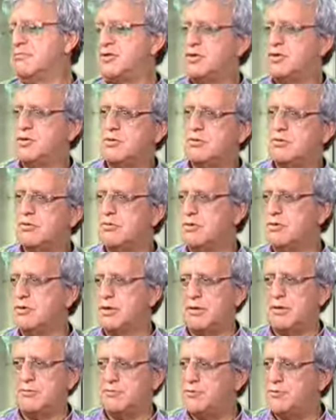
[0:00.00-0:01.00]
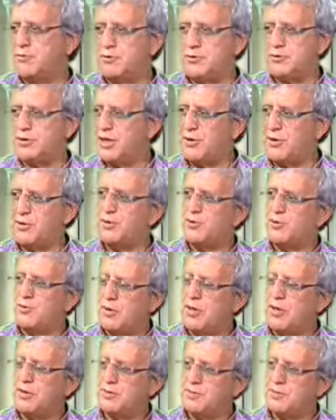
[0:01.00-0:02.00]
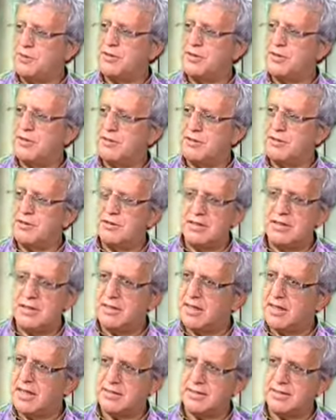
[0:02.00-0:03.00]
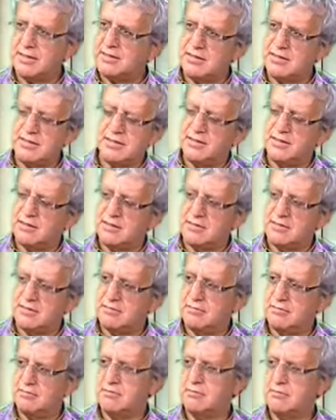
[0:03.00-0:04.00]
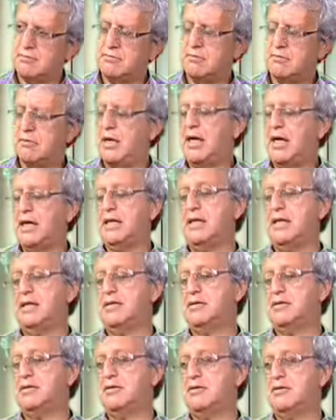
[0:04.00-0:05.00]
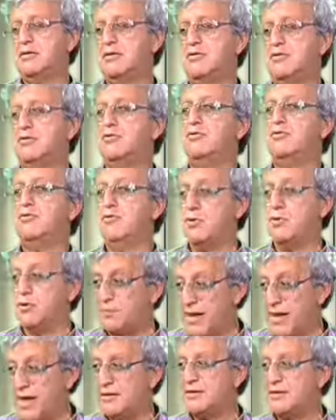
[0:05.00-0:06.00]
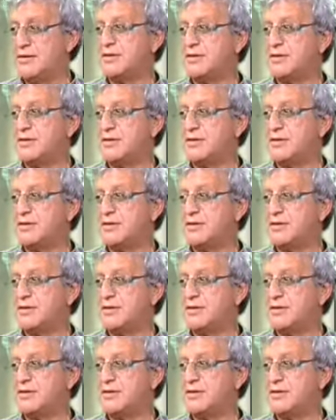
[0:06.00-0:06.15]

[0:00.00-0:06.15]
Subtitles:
So you can put the scale you want, but it has exceeded at least the World Bank's